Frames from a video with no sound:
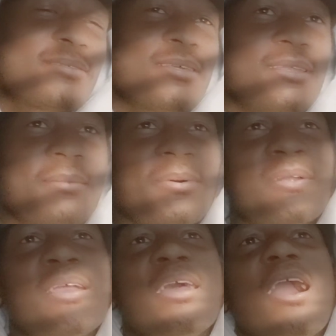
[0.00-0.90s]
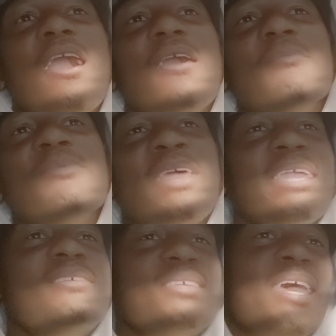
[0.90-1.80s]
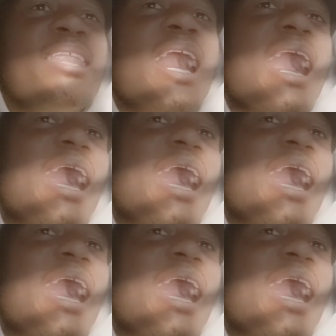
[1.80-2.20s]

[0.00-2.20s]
I said that part. Um, they said